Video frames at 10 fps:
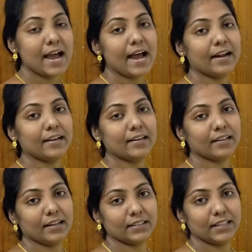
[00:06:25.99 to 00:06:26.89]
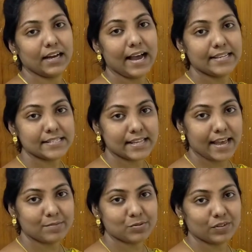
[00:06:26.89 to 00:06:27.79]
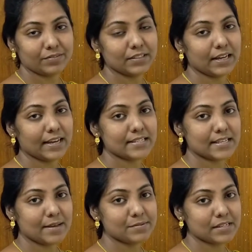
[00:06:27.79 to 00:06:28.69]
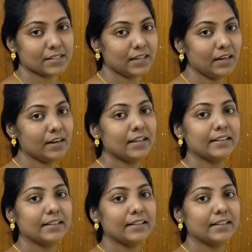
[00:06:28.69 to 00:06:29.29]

and the ice caps, whatever the ice caps are there,